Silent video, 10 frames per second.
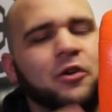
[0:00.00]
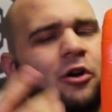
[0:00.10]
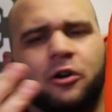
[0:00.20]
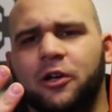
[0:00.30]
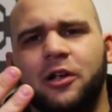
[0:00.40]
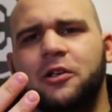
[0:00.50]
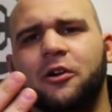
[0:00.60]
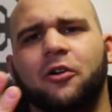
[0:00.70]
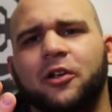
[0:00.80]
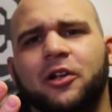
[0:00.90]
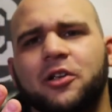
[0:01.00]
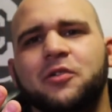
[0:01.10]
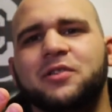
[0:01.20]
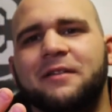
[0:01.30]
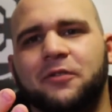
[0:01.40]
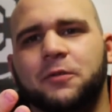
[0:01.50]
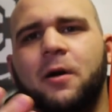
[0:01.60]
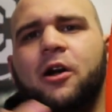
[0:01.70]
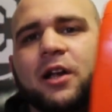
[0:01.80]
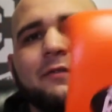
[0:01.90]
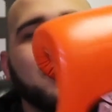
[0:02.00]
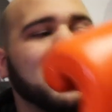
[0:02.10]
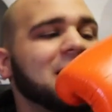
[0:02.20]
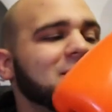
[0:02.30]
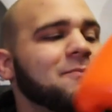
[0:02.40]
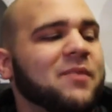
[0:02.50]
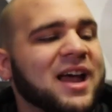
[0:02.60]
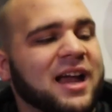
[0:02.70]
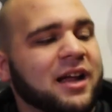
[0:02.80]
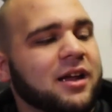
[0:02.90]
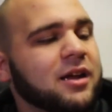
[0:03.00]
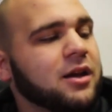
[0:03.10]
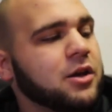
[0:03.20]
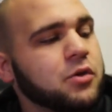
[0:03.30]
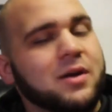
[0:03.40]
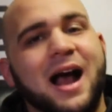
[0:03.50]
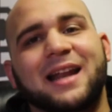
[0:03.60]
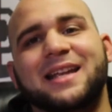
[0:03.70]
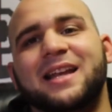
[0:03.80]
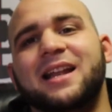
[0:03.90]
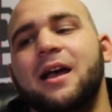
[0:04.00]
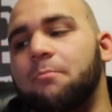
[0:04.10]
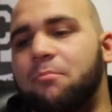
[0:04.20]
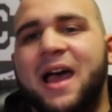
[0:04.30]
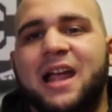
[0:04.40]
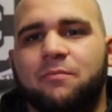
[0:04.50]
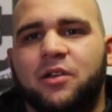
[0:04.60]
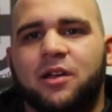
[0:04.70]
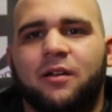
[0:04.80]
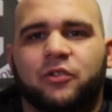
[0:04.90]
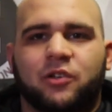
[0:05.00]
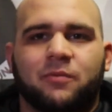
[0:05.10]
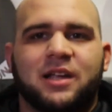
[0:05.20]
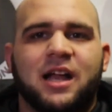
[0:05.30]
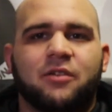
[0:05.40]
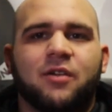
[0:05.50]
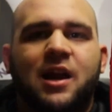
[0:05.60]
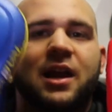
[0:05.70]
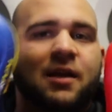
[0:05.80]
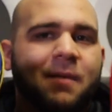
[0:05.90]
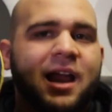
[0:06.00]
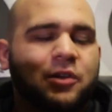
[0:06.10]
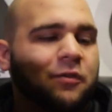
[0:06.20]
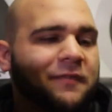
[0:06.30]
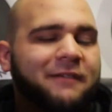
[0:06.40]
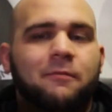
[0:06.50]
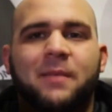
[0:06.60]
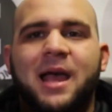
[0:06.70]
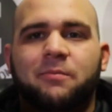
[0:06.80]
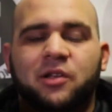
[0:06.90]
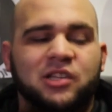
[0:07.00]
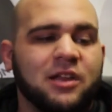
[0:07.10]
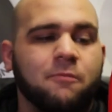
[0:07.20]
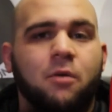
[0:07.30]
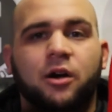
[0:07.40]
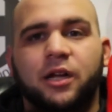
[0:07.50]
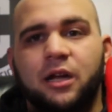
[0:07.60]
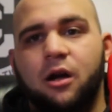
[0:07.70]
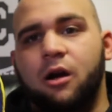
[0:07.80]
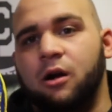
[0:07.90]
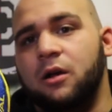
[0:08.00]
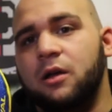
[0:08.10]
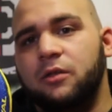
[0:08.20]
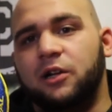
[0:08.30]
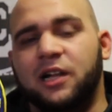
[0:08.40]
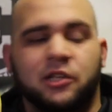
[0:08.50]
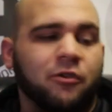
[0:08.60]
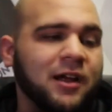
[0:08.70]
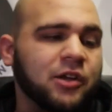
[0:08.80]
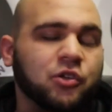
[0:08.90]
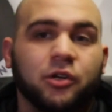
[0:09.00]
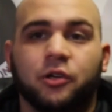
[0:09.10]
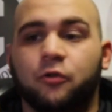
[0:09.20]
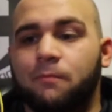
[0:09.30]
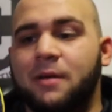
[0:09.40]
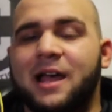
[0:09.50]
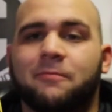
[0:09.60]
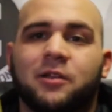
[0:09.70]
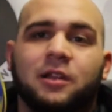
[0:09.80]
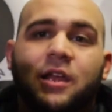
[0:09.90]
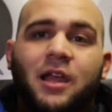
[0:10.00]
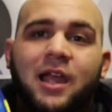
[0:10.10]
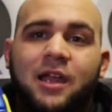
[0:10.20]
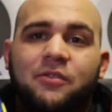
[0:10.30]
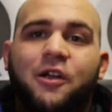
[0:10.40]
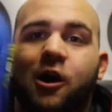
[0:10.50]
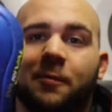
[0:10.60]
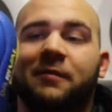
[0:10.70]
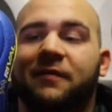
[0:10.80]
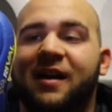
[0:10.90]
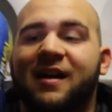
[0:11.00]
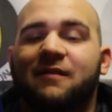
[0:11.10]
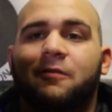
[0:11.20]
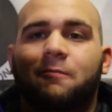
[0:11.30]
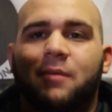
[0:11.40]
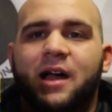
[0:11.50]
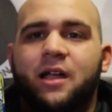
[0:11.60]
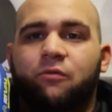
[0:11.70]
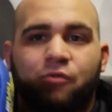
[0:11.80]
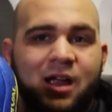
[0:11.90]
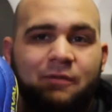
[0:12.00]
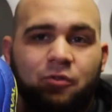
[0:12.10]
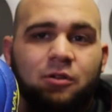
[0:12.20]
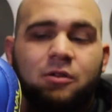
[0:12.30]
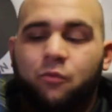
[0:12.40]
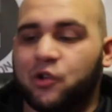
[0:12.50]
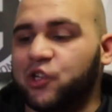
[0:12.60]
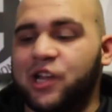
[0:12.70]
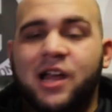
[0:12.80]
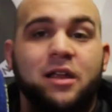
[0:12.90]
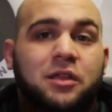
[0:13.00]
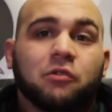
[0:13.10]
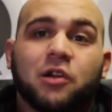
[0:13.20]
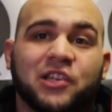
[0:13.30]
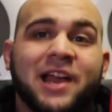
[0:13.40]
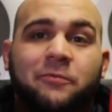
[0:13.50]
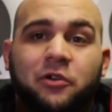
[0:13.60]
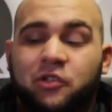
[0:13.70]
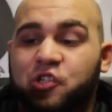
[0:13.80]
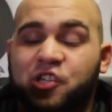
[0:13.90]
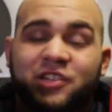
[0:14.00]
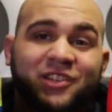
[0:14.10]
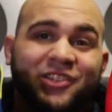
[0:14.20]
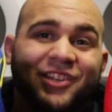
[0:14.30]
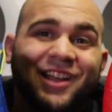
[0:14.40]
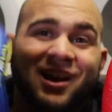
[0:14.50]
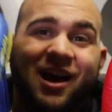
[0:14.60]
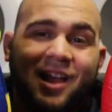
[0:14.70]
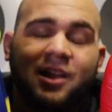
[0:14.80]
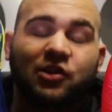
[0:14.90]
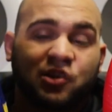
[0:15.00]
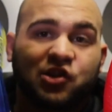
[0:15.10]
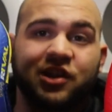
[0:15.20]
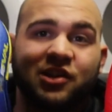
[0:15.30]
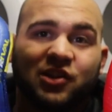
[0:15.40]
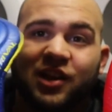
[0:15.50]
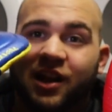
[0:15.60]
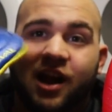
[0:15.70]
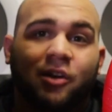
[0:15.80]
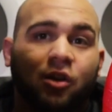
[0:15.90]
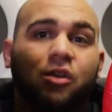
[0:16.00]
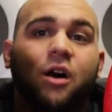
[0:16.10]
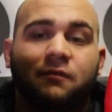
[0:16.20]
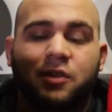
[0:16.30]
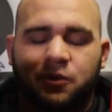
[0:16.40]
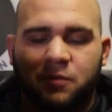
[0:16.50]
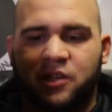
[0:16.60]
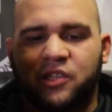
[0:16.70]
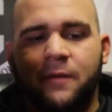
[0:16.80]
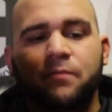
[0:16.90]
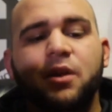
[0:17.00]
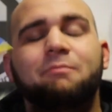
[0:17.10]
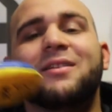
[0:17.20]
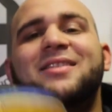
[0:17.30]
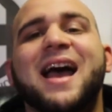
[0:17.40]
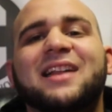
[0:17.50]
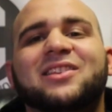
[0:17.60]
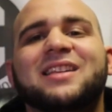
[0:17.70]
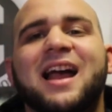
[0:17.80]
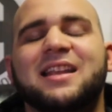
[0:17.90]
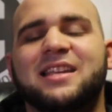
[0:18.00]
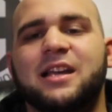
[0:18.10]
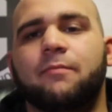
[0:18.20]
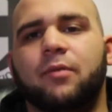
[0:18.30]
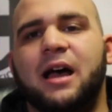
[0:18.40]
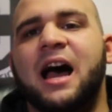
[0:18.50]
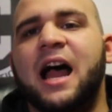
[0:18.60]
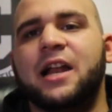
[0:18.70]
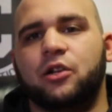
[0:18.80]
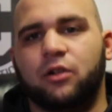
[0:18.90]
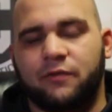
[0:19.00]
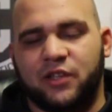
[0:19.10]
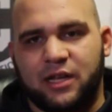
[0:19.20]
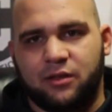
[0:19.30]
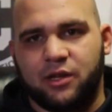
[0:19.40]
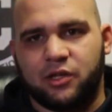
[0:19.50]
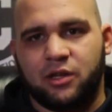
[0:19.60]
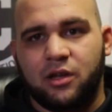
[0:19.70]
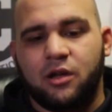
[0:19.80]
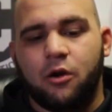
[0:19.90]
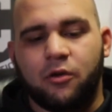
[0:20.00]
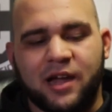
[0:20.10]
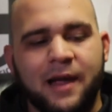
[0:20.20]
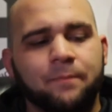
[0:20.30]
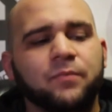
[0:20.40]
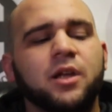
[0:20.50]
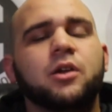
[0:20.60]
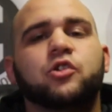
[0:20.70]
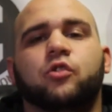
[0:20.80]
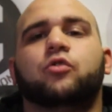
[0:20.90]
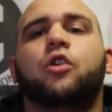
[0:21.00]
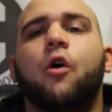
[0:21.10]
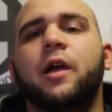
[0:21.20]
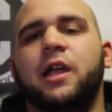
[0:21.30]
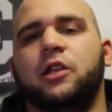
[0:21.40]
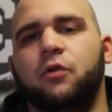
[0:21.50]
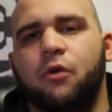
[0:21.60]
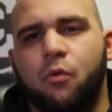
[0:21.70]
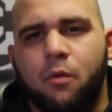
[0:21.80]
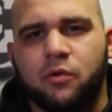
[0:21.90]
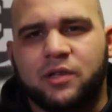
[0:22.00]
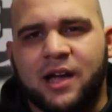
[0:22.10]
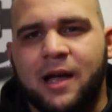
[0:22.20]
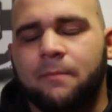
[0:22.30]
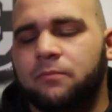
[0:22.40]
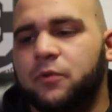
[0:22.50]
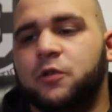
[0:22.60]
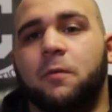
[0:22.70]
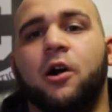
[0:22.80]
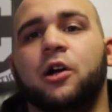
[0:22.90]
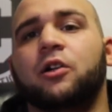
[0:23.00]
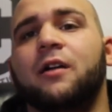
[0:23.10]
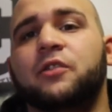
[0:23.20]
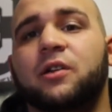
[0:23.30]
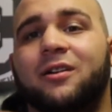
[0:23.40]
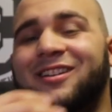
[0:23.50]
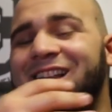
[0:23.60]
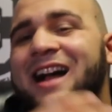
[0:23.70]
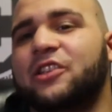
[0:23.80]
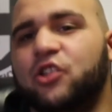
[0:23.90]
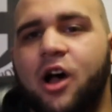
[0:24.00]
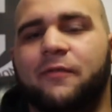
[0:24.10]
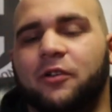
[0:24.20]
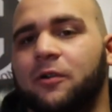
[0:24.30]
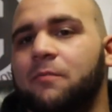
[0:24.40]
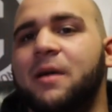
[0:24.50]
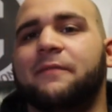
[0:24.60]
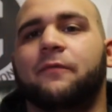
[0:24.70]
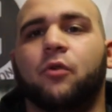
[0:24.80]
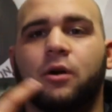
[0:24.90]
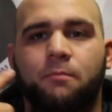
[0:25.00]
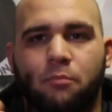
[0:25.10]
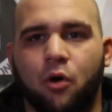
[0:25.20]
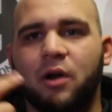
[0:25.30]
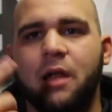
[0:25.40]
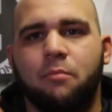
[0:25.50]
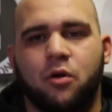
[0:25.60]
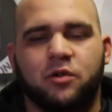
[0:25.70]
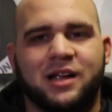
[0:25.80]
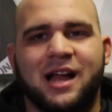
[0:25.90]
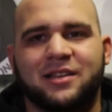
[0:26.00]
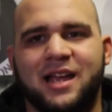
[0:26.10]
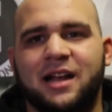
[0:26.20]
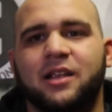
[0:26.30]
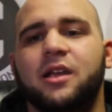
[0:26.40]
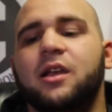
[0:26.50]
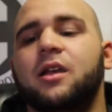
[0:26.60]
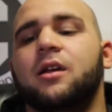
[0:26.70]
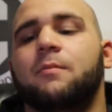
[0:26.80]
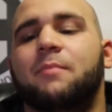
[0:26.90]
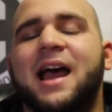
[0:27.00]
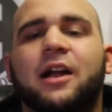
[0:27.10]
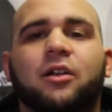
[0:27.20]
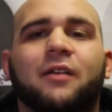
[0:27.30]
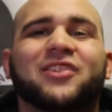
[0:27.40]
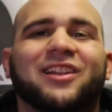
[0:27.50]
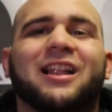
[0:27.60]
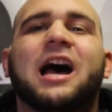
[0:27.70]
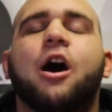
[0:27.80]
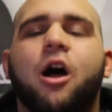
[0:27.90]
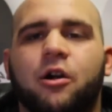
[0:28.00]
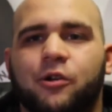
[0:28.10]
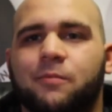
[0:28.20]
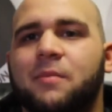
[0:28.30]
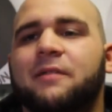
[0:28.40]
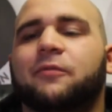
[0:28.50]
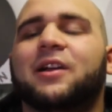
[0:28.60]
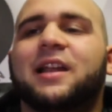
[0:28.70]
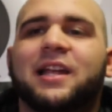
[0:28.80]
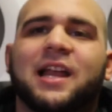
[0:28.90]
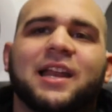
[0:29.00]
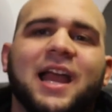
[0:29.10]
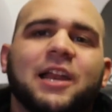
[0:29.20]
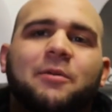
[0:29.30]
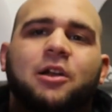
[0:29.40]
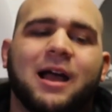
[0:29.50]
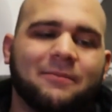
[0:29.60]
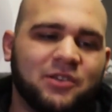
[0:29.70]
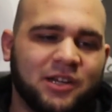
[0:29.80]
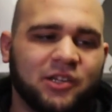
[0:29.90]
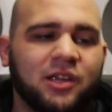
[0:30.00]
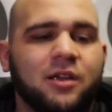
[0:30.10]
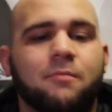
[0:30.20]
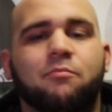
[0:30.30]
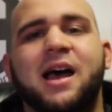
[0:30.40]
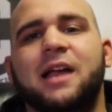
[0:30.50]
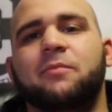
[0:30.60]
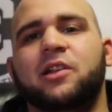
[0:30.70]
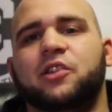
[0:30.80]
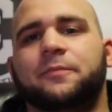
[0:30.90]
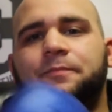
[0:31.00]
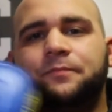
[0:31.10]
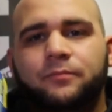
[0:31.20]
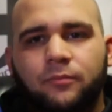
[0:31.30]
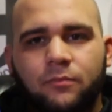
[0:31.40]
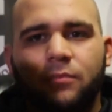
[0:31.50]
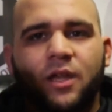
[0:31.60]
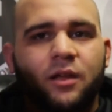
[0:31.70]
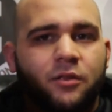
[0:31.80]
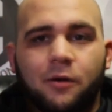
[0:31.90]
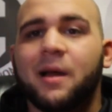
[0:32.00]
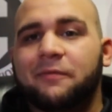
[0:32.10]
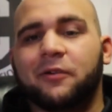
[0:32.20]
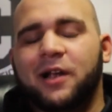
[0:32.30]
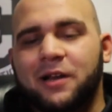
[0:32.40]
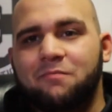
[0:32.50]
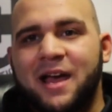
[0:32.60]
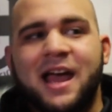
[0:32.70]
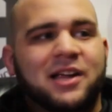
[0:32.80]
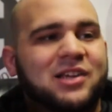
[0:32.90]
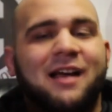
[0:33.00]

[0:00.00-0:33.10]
You're only gonna use that for sparring. If you wanna hit the bag, you gotta get a bag mitt of some kind, right? And my two favorite bag mitts on the market are the Cleto Reyes Hook and Loop bag mitt and the RB5 by Rival. Once again, I think Russ Admire is a genius, and I love these mitts. But that's the idea behind gloves like these, okay? So going into it one more time, sparring gloves, a lot softer, meant for bone-on-bone contact. Bag gloves, a lot harder, meant for hitting inanimate objects. Bag mitts, they're meant for hitting bags.